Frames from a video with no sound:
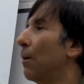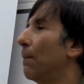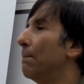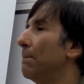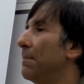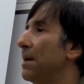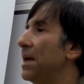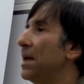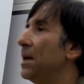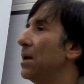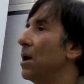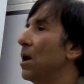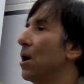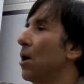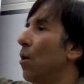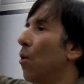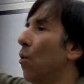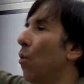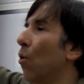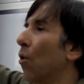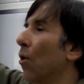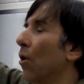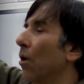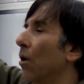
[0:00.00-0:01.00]
meat,
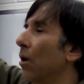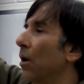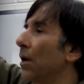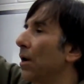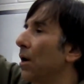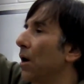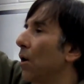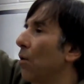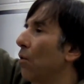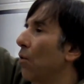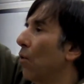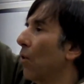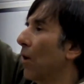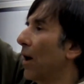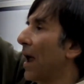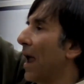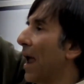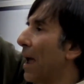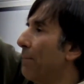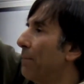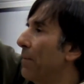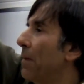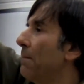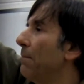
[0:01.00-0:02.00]
or, you know, or
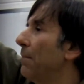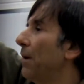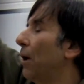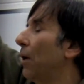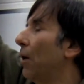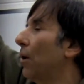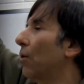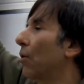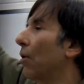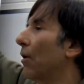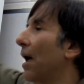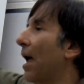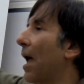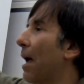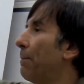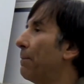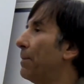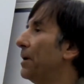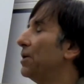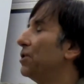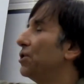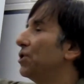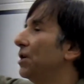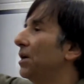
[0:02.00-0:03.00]
happy milk, or
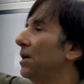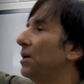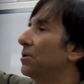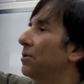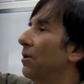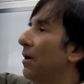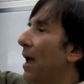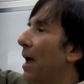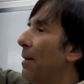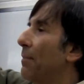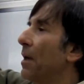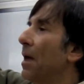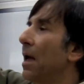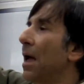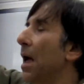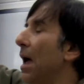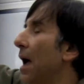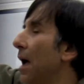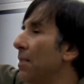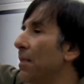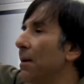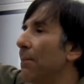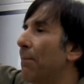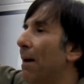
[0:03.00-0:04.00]
happy cheese, or happy,
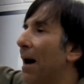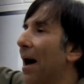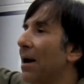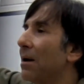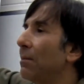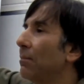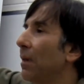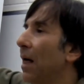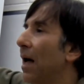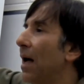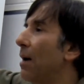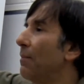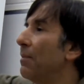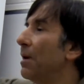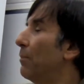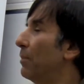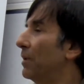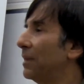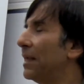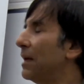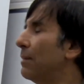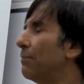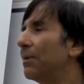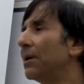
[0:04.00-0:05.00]
and the bottom line, I mean,
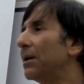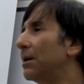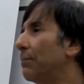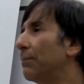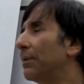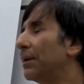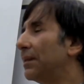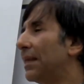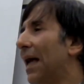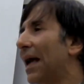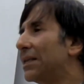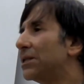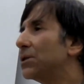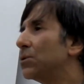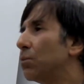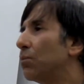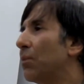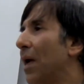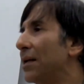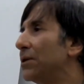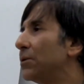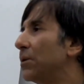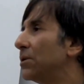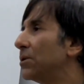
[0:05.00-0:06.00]
but
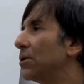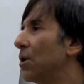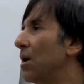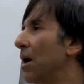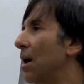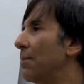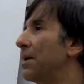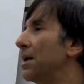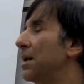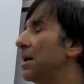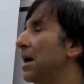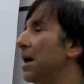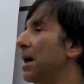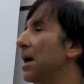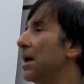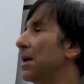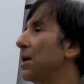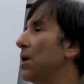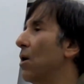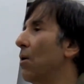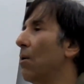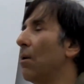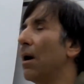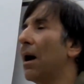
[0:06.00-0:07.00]
that's what's going on. I mean,
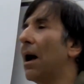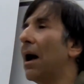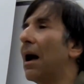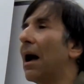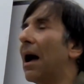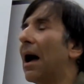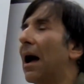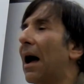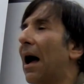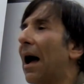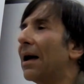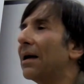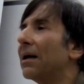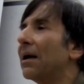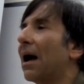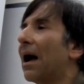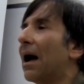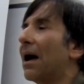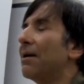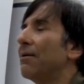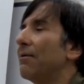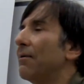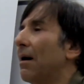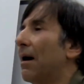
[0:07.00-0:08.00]
you know,
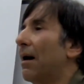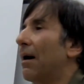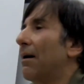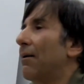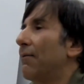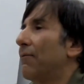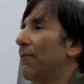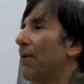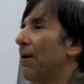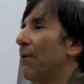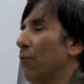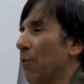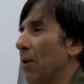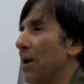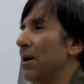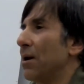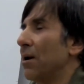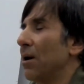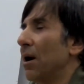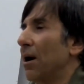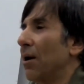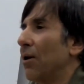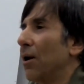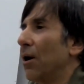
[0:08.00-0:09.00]
I've
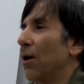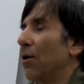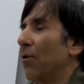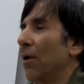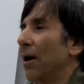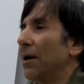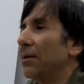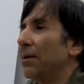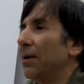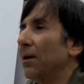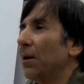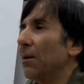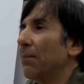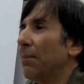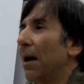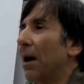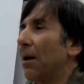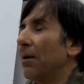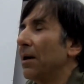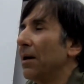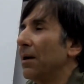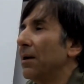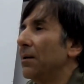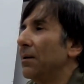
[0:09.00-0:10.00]
written a great deal
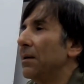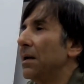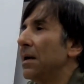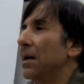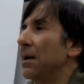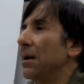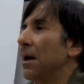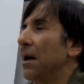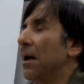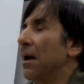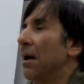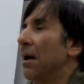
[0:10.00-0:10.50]
about, and indeed